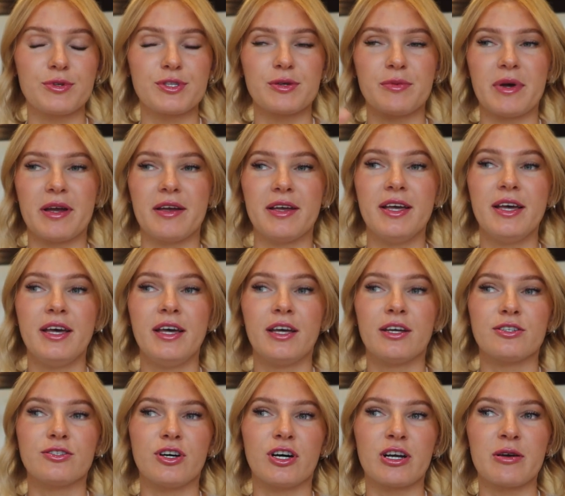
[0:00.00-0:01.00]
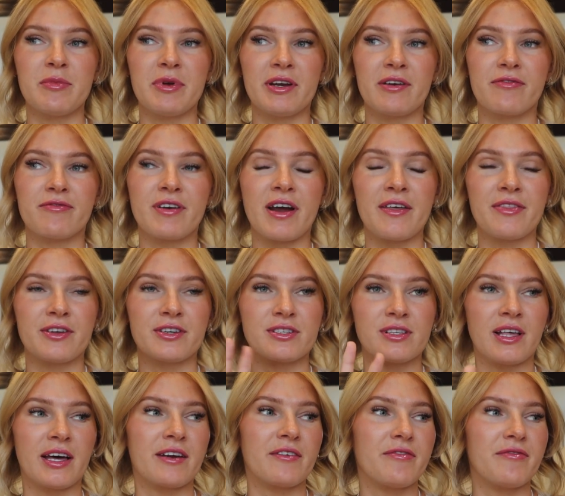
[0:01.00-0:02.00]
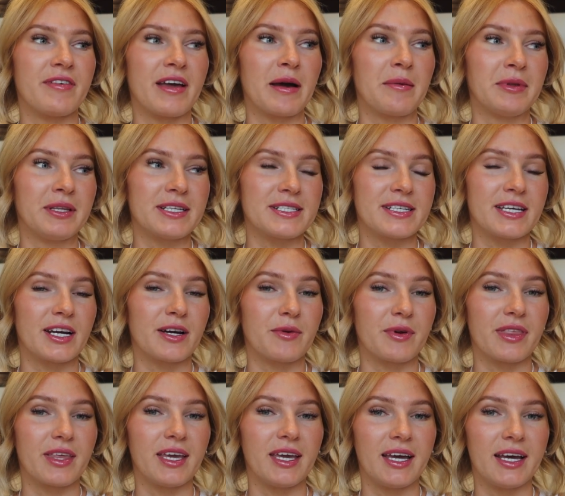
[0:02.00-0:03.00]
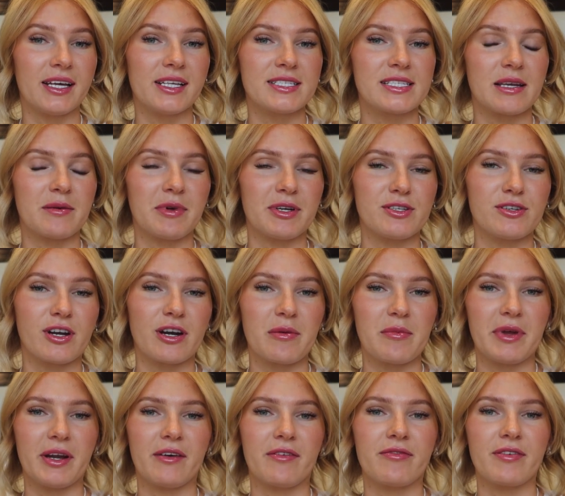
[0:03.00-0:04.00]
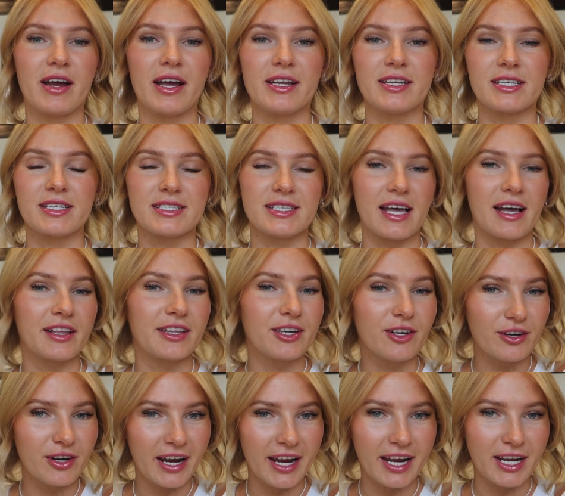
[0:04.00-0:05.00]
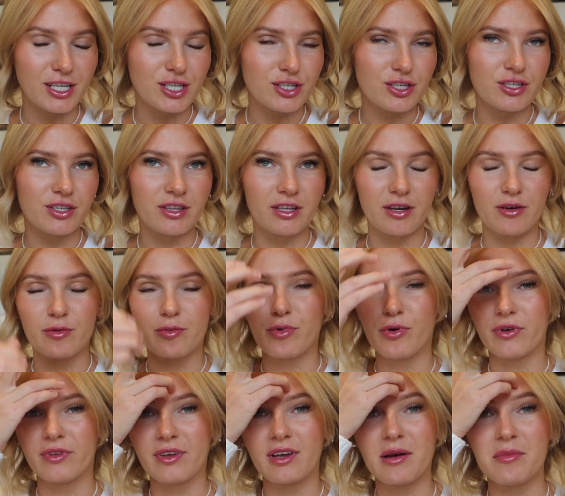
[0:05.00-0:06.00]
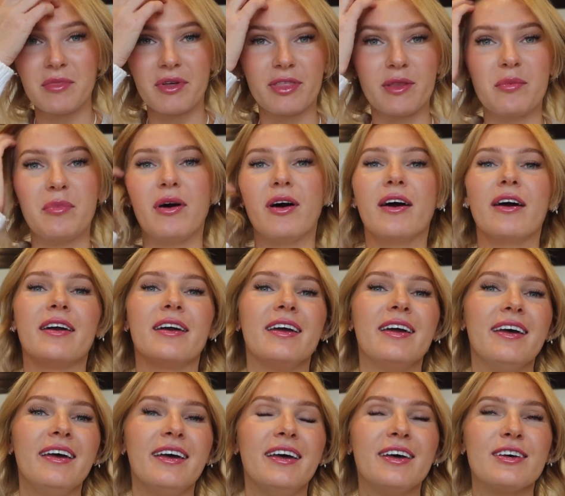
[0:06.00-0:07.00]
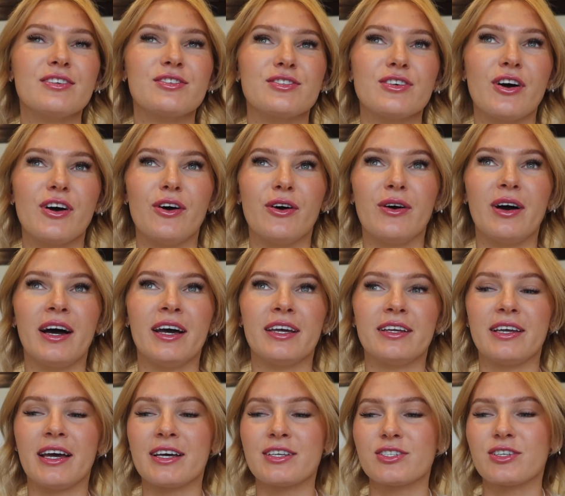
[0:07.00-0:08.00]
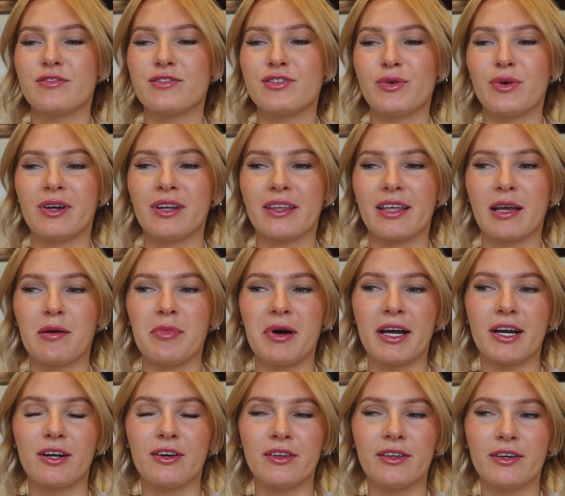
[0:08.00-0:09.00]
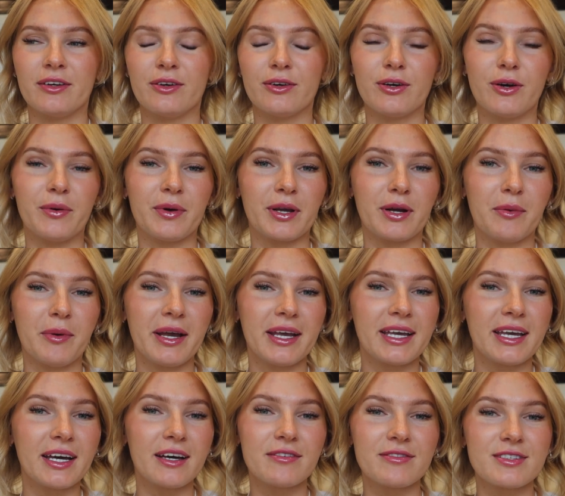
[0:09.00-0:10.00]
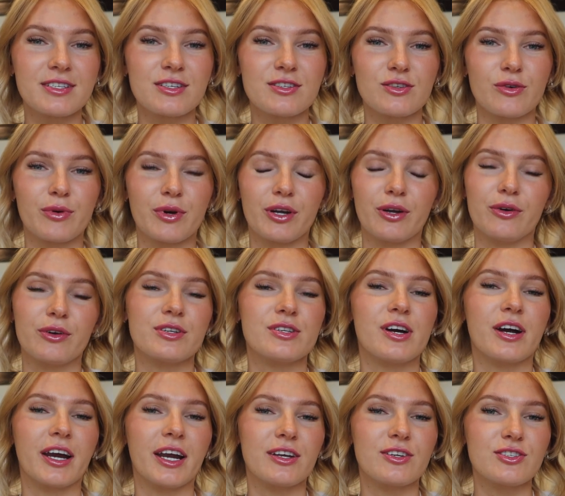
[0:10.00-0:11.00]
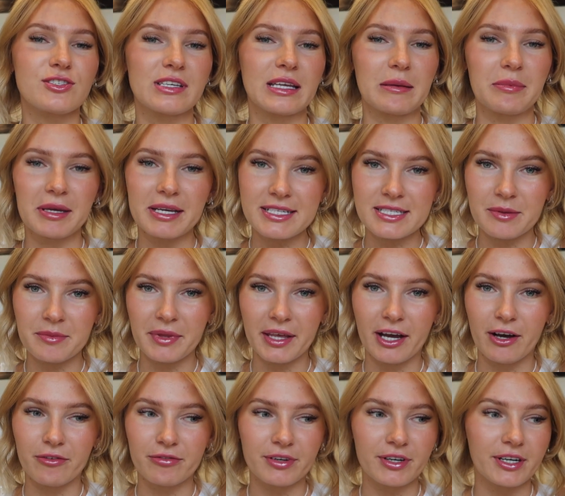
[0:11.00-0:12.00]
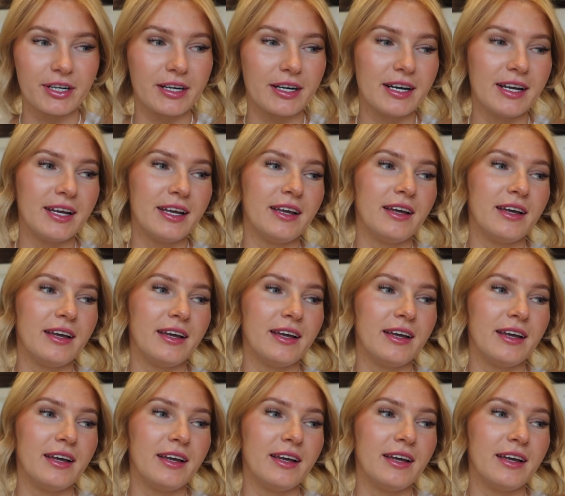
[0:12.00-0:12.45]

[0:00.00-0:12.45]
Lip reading: So my daughter made a friend. There's a lot of families here with kids, and my daughter made a friend exactly her age. They were born like a month apart. So I asked her if she wanted to like buy her a little going away gift. So we're gonna go to Target. She's gonna pick something out for her.